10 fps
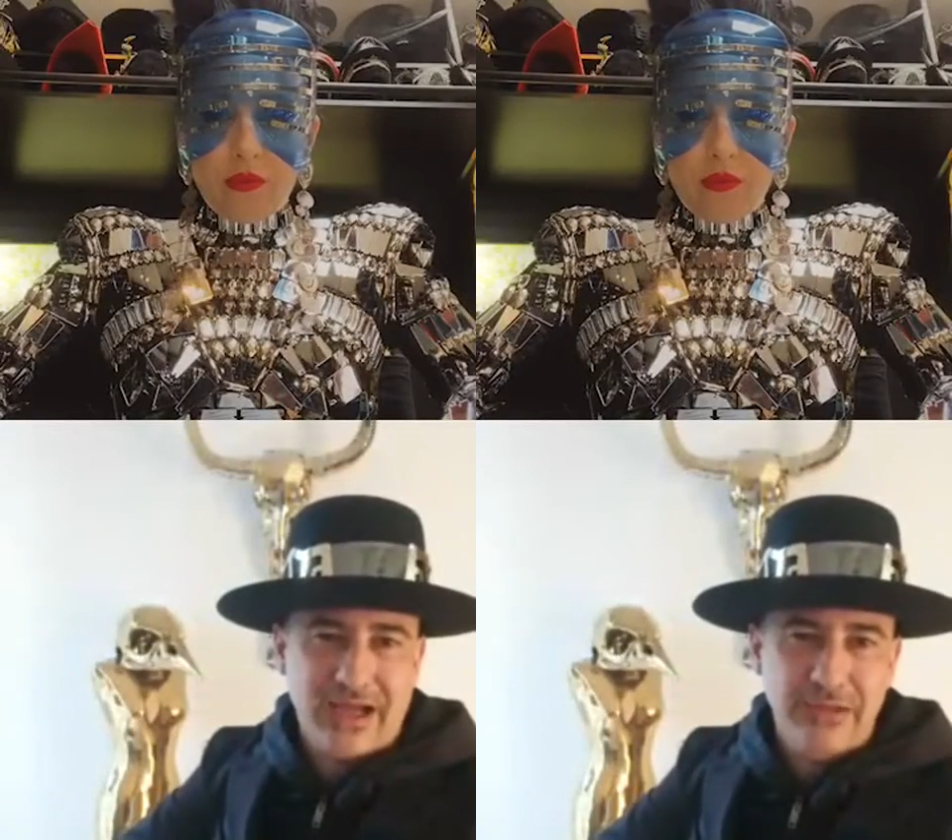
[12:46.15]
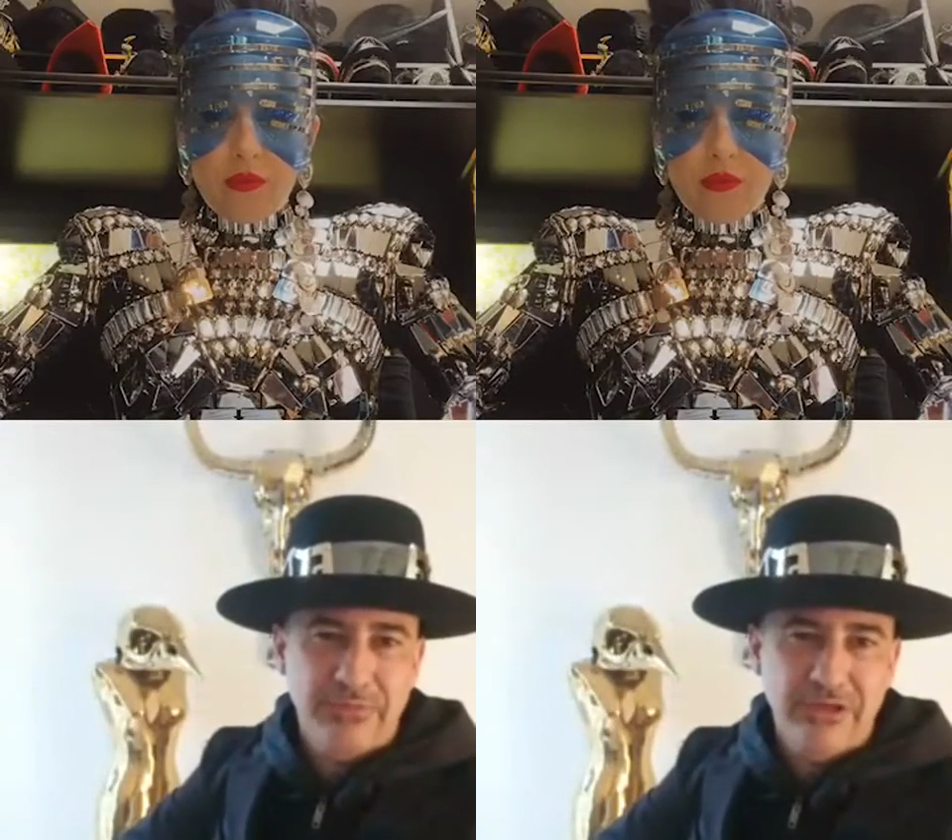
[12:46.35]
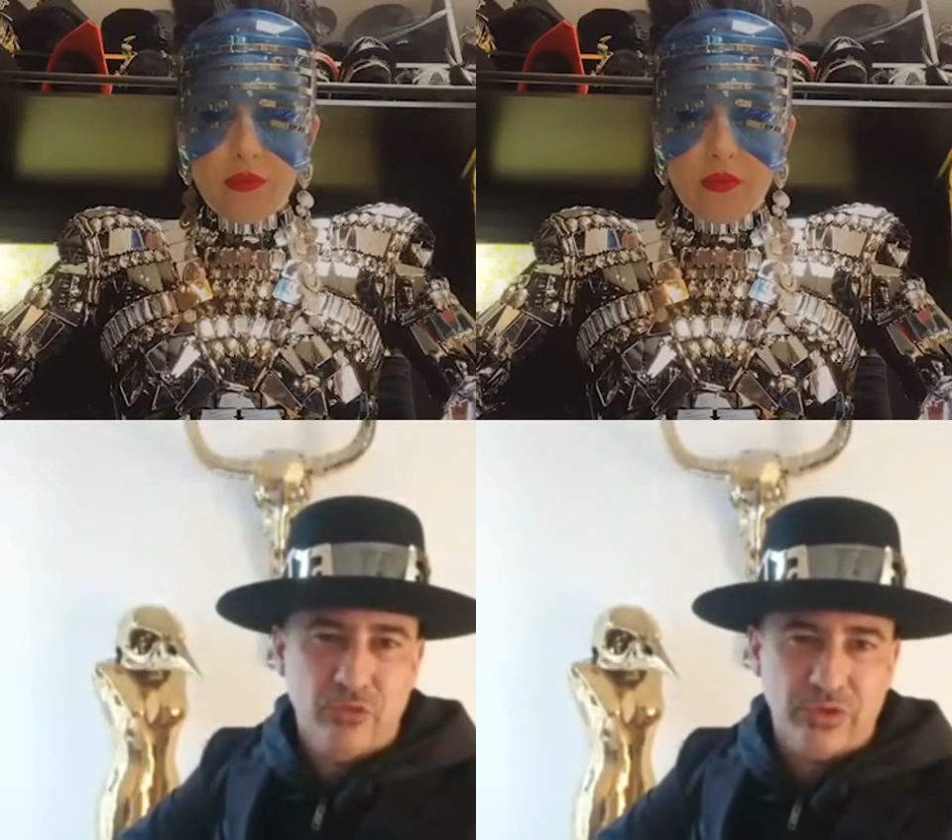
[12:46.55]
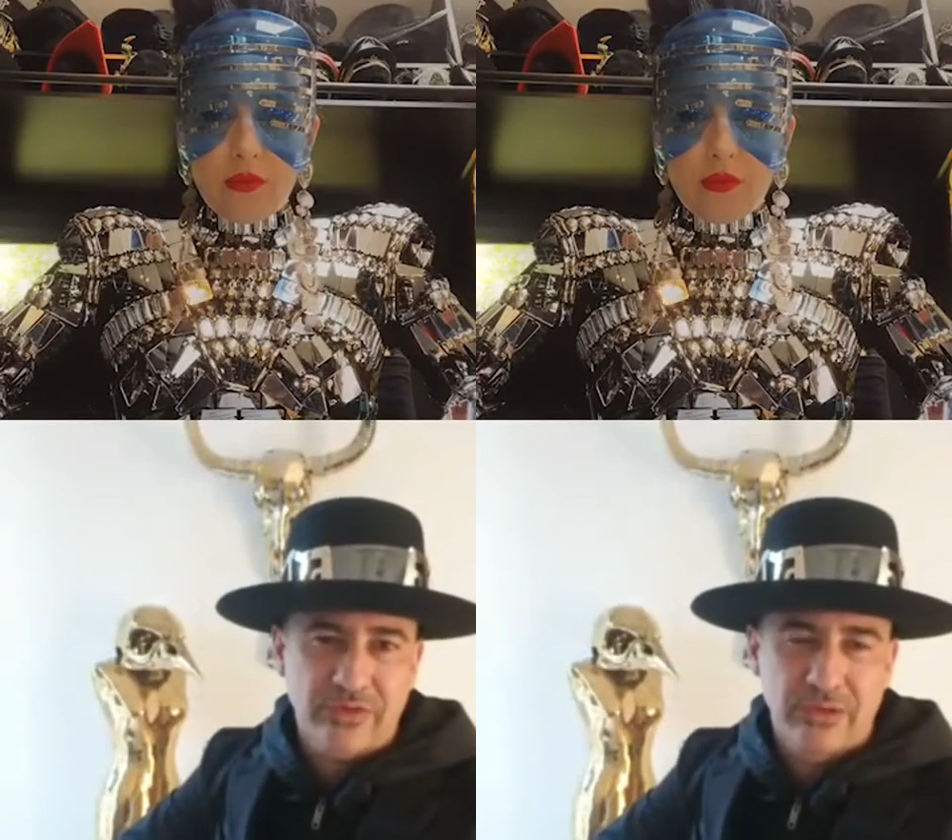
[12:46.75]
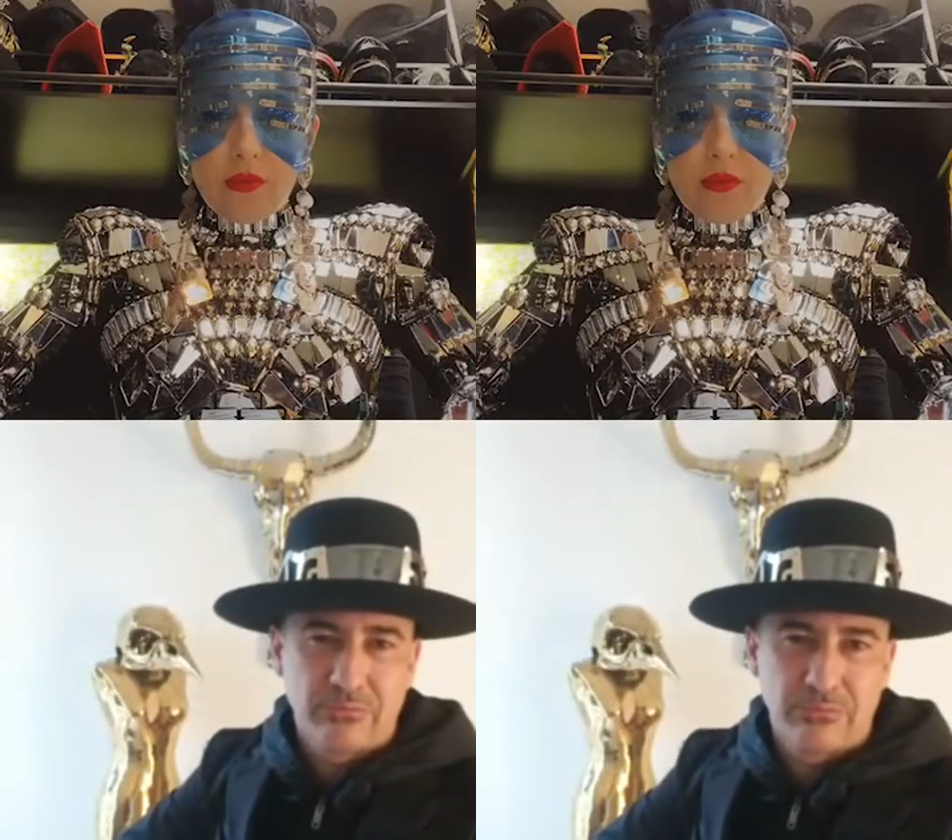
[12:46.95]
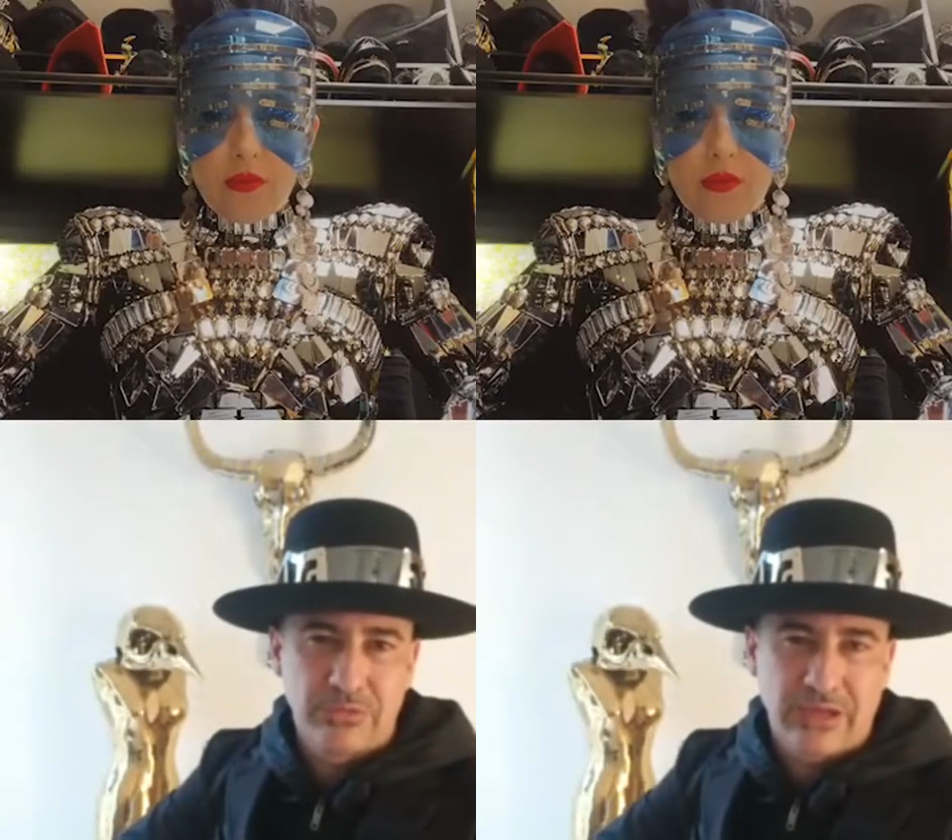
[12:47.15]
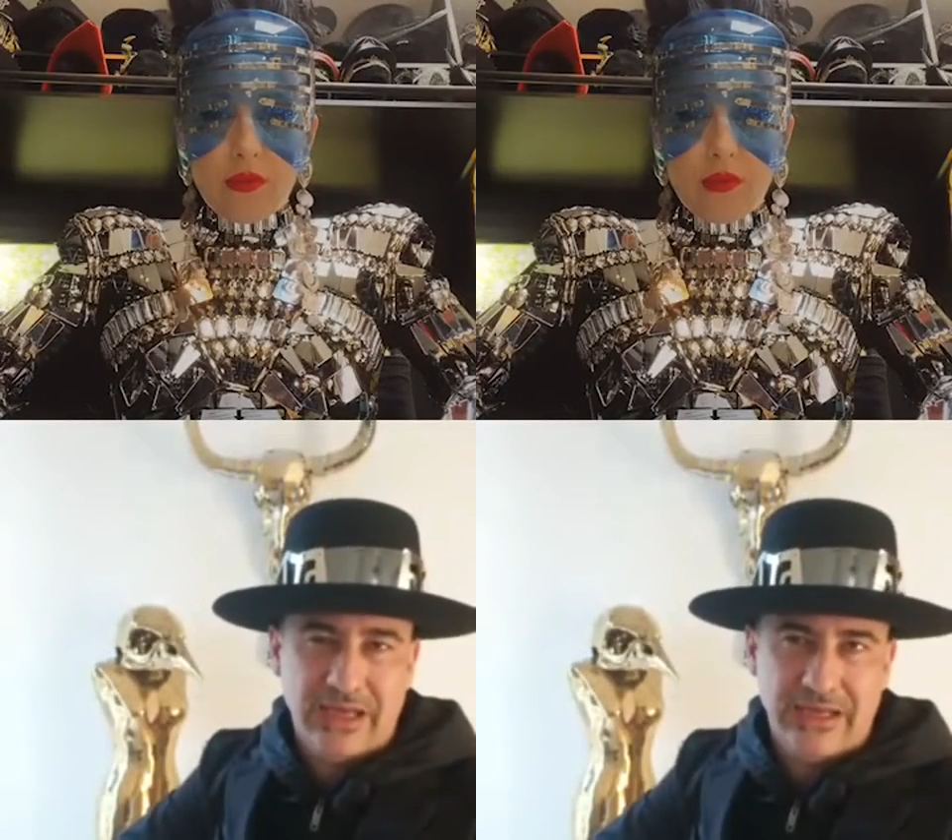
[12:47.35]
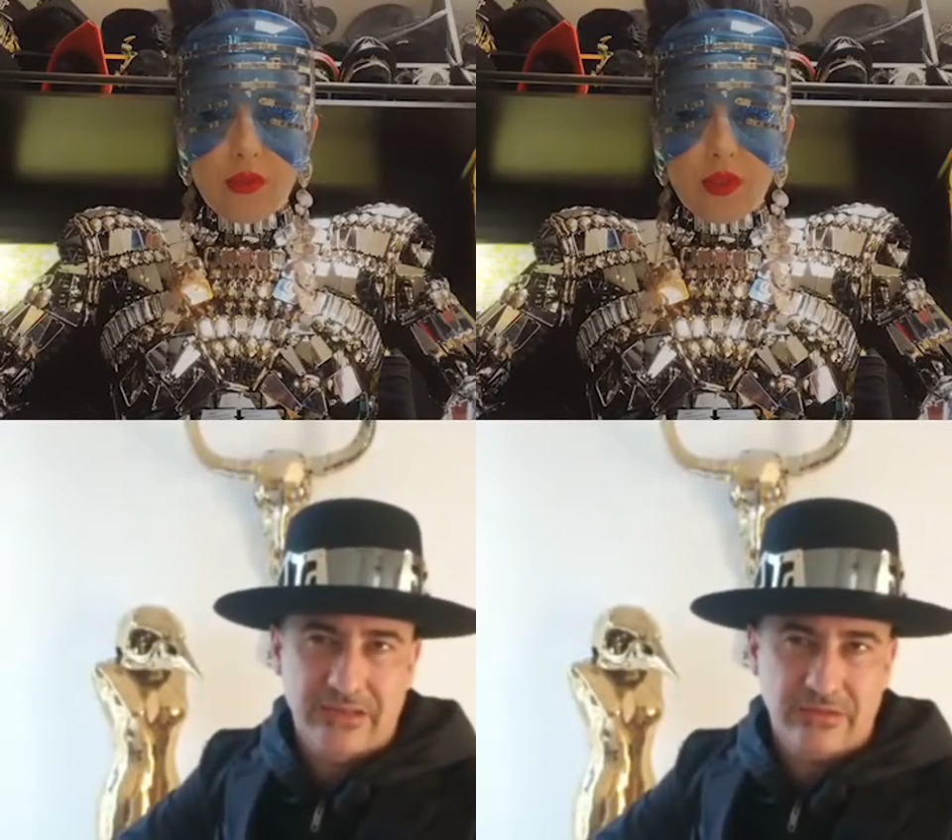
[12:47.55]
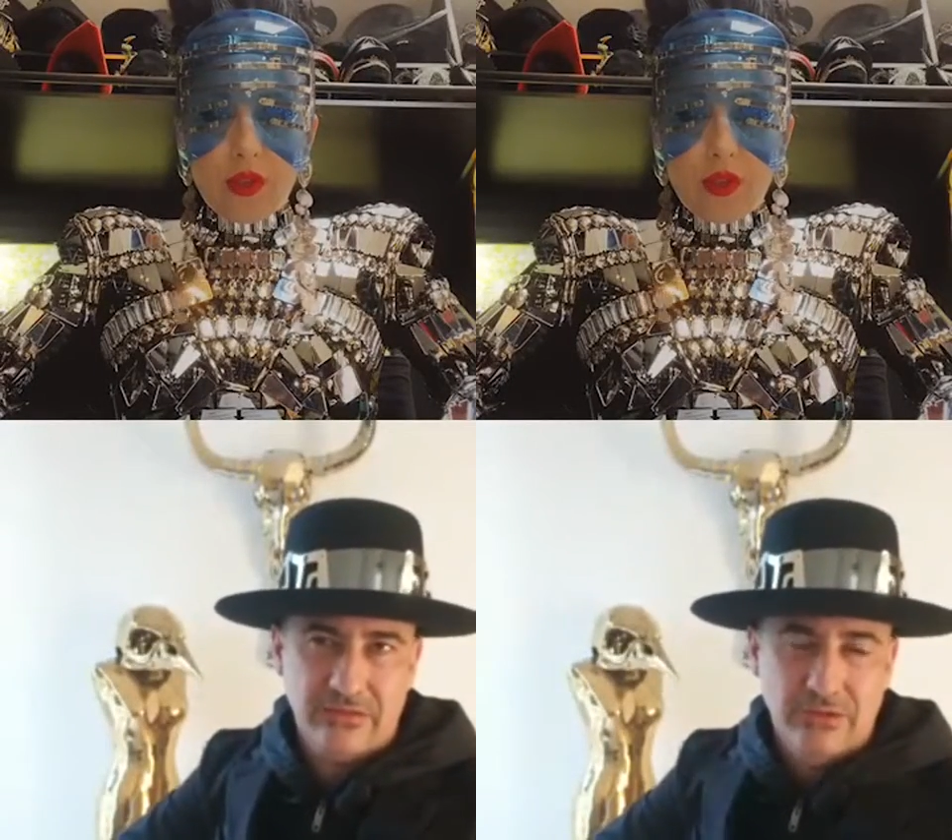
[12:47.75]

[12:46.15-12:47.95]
been already like